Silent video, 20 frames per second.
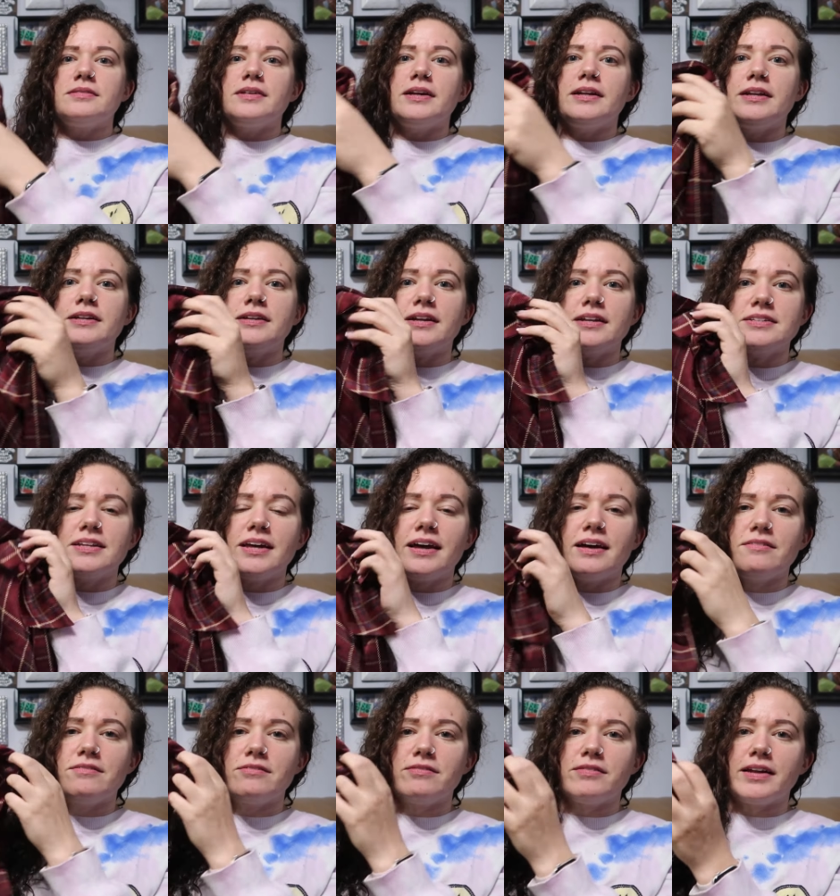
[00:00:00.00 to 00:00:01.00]
and it does
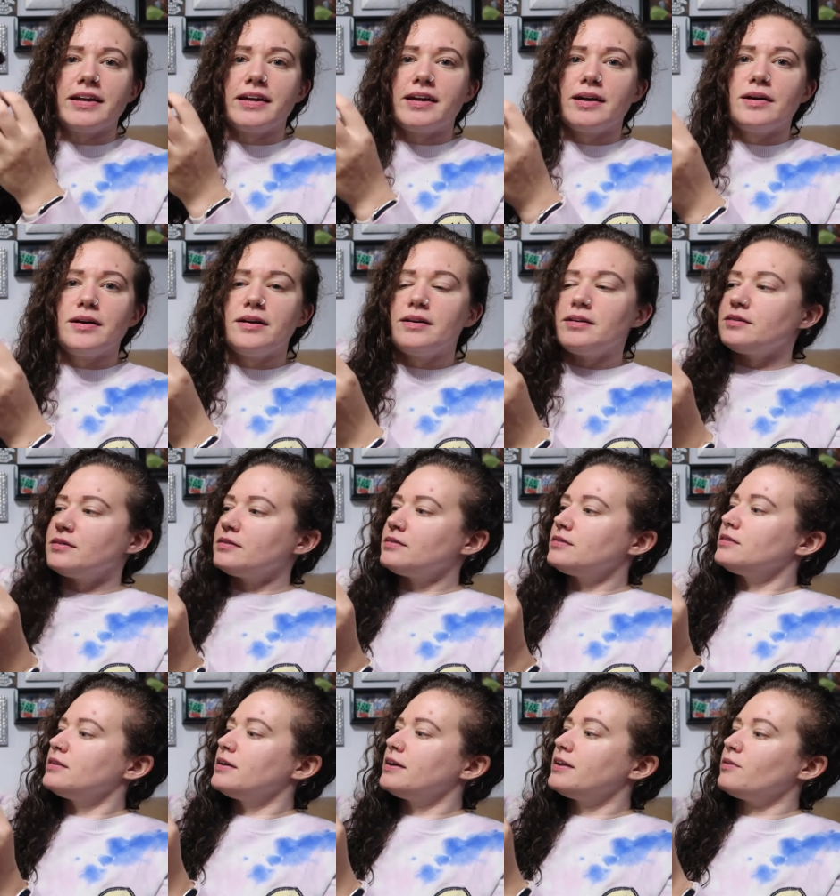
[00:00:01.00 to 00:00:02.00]
have like a,
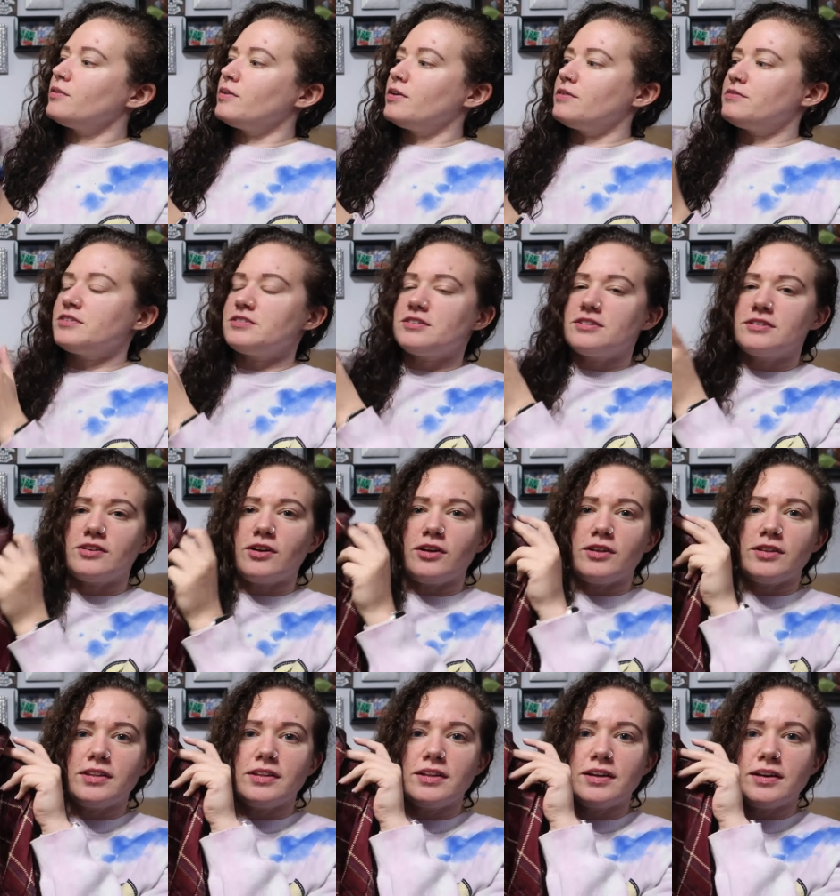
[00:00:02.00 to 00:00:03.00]
I don't know if this is
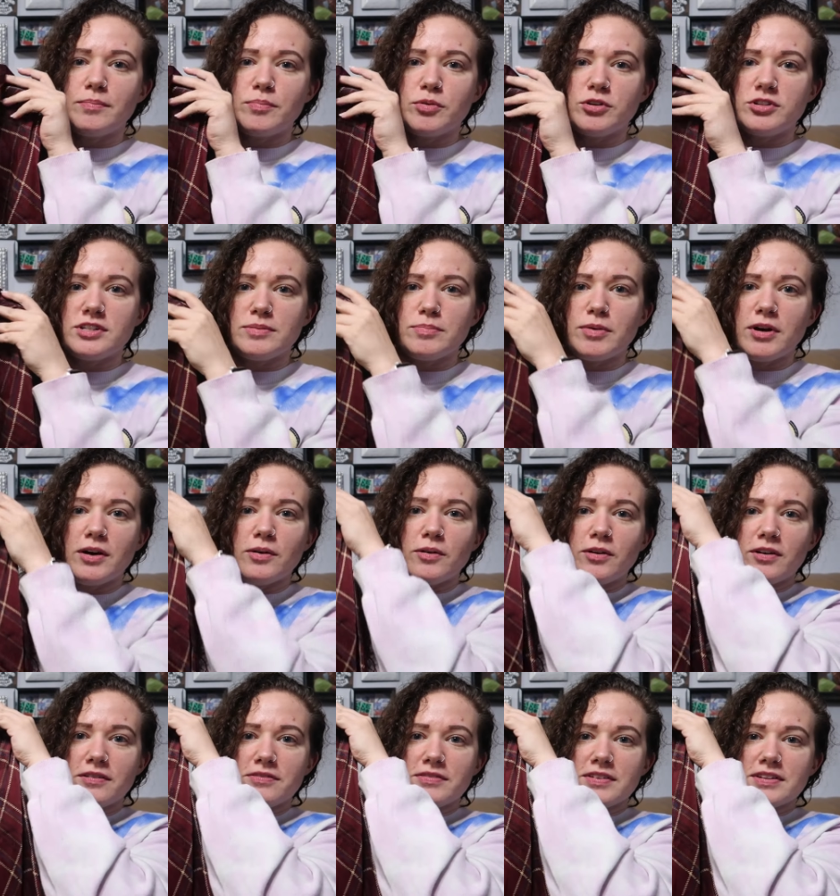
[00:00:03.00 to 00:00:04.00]
called a pussy bow
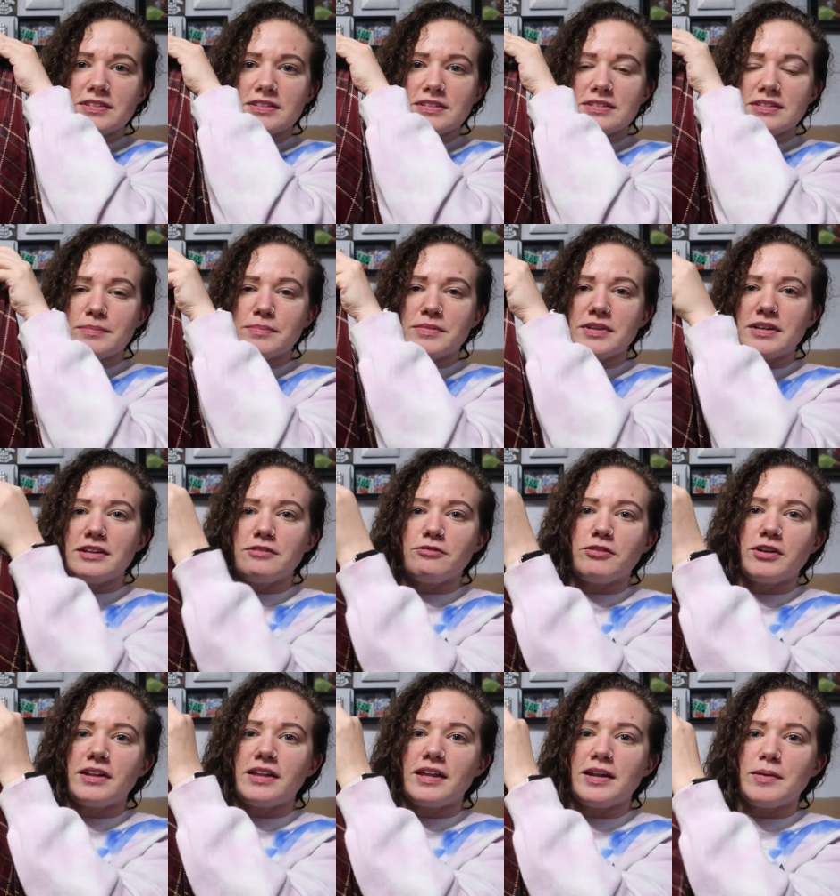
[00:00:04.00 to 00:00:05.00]
or if this is something
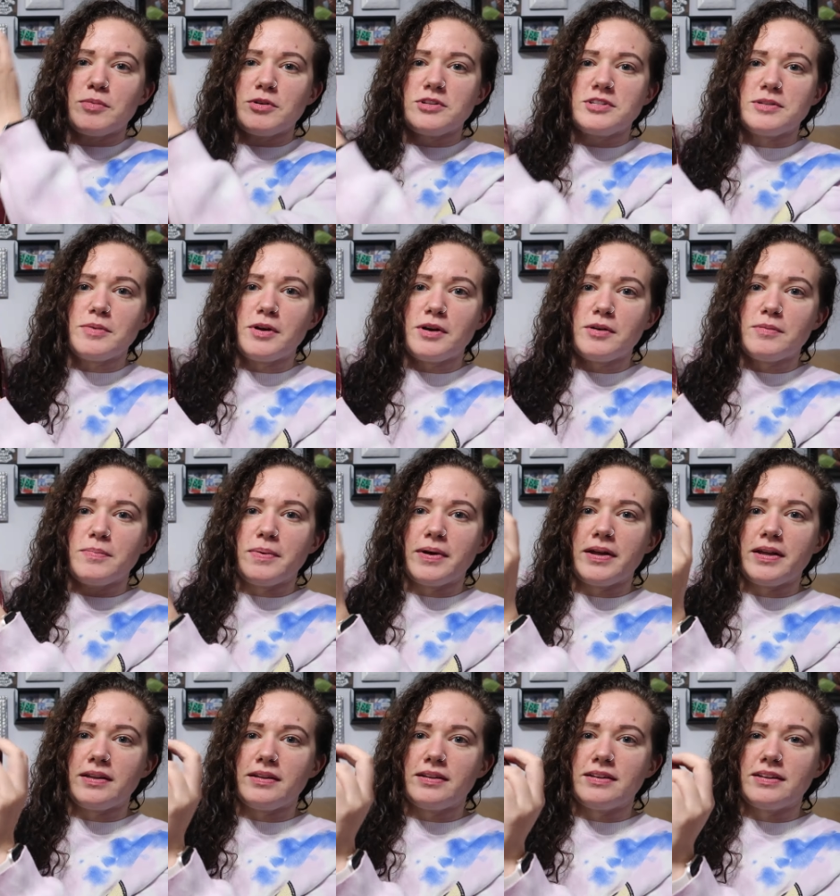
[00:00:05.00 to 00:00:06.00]
different than a pussy bow,
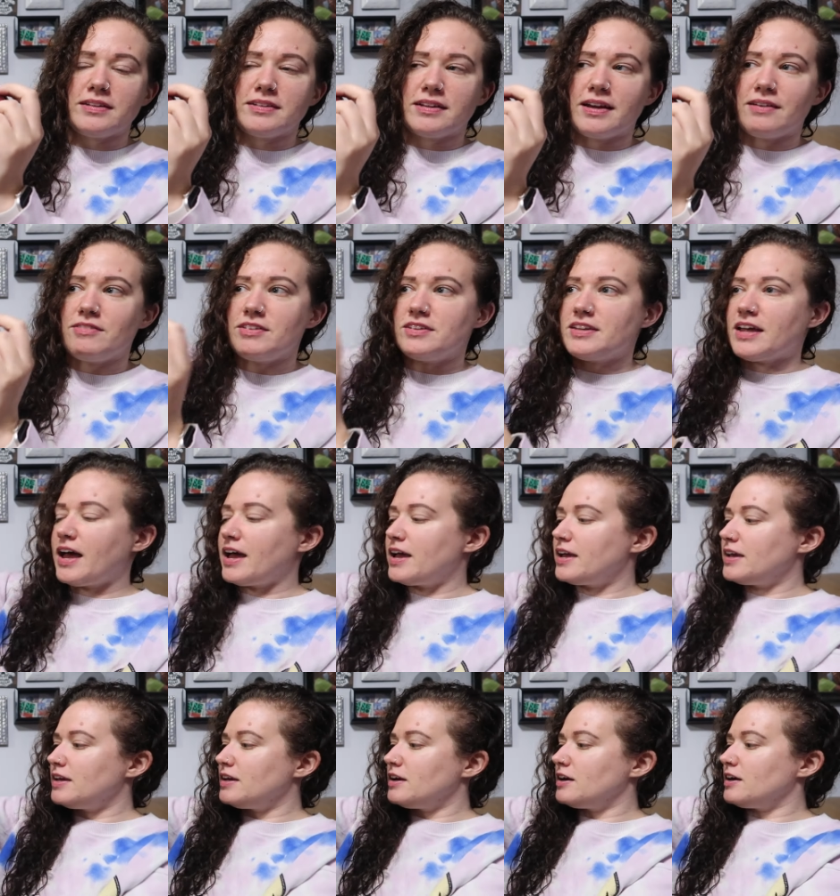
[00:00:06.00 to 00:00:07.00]
but it does have the tie
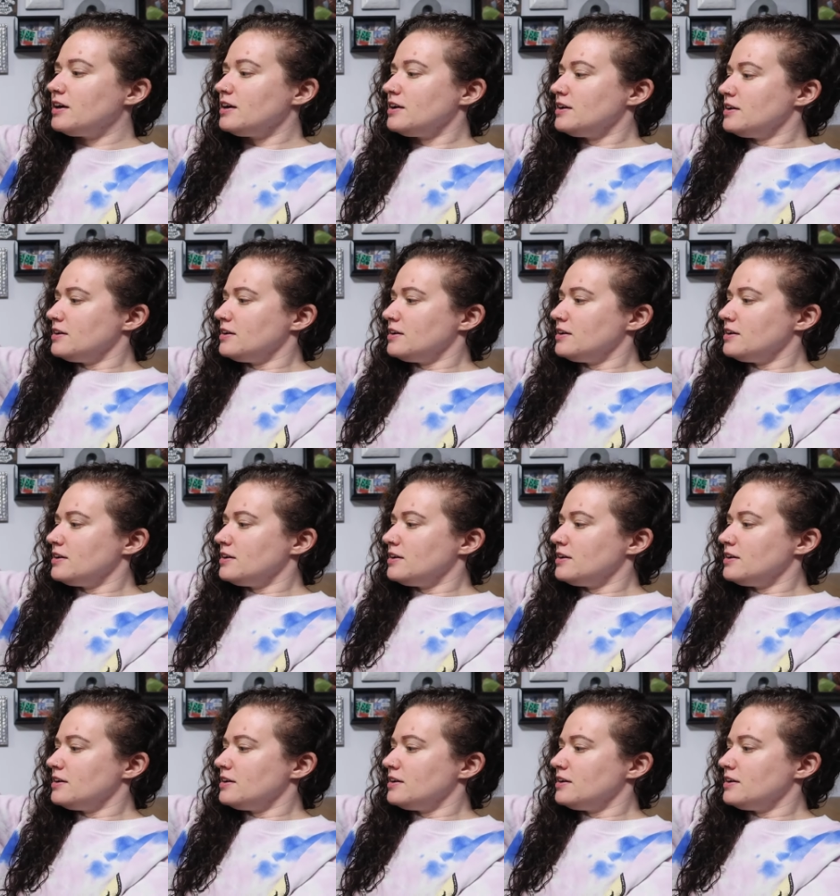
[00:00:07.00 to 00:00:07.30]
here.